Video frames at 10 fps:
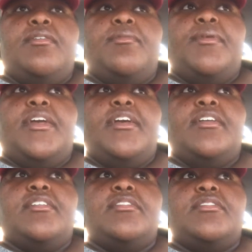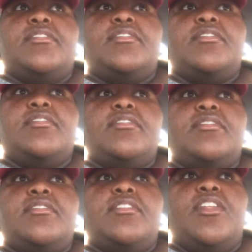because
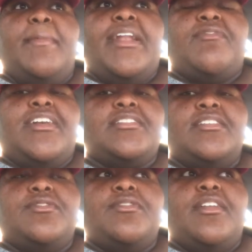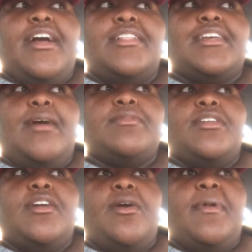no matter if I stick to it or not, time's going
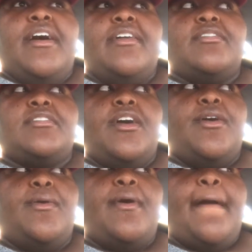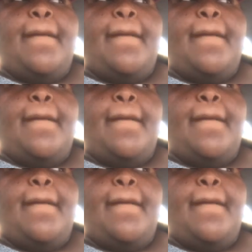to go by. So,